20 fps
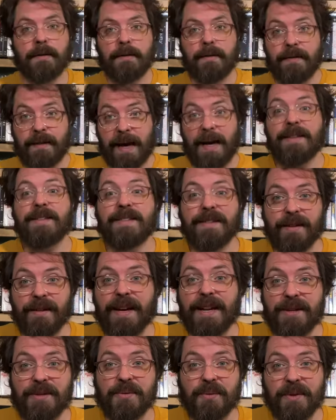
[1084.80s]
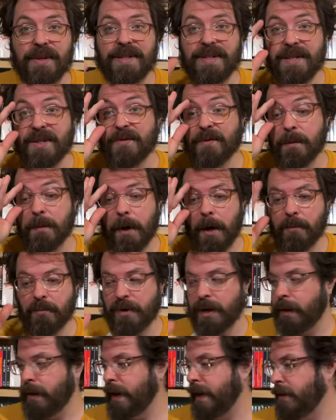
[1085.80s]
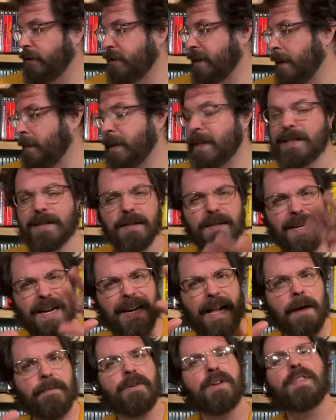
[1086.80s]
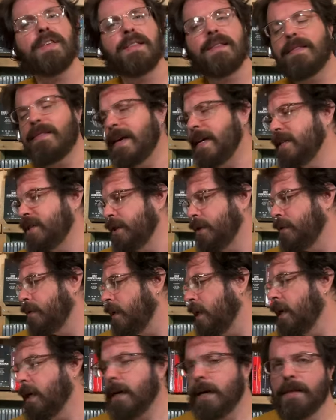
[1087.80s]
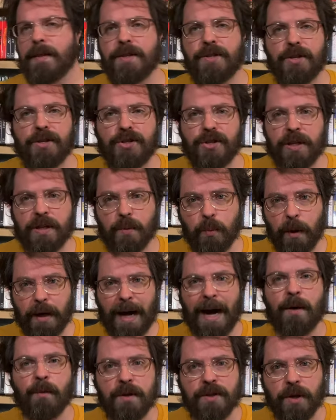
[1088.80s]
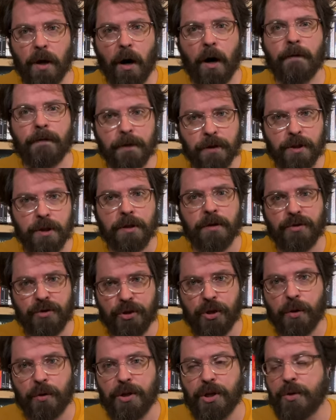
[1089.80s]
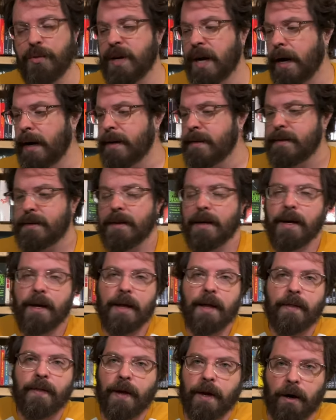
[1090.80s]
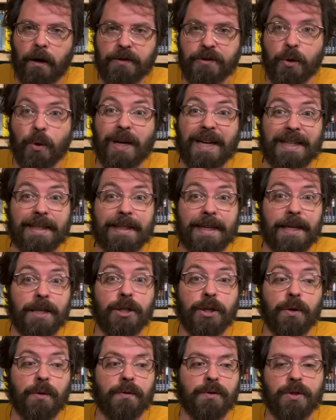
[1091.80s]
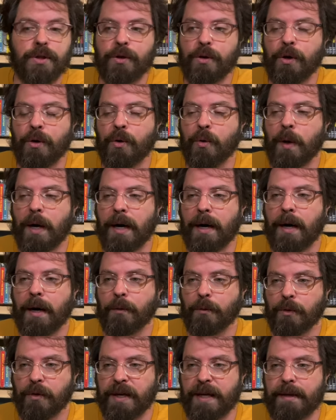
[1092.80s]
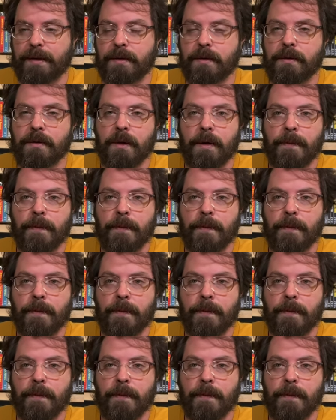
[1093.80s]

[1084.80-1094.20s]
that's the latest releases from Umbrella Entertainment. This is not everything that they do. This is just what I was offered to show you guys. They also continue to uh, release